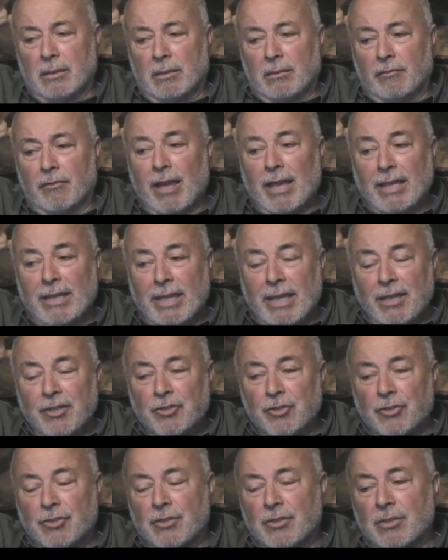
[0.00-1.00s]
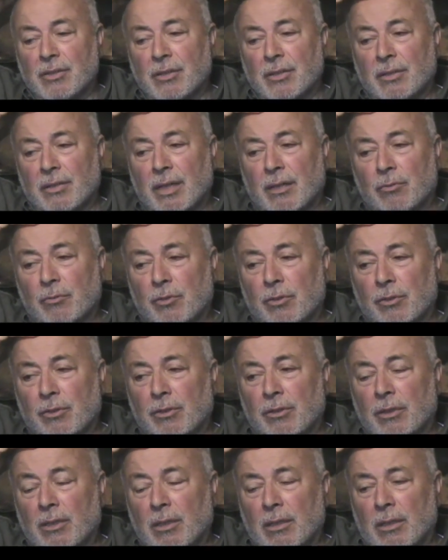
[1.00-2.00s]
violations that were
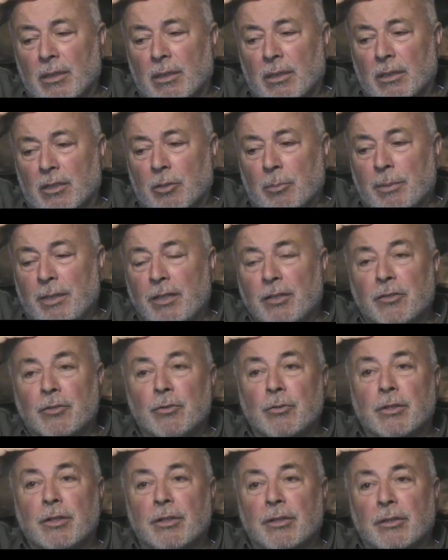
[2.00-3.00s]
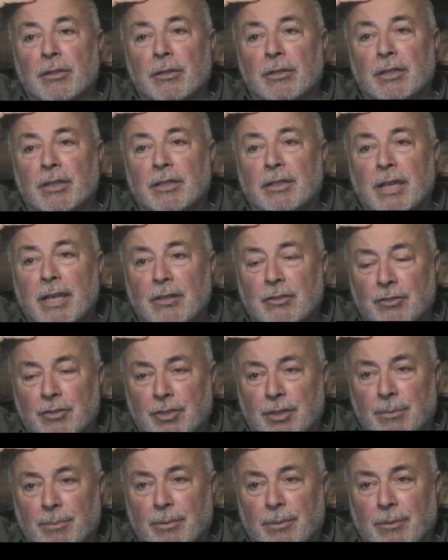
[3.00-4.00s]
committed during the dictatorship.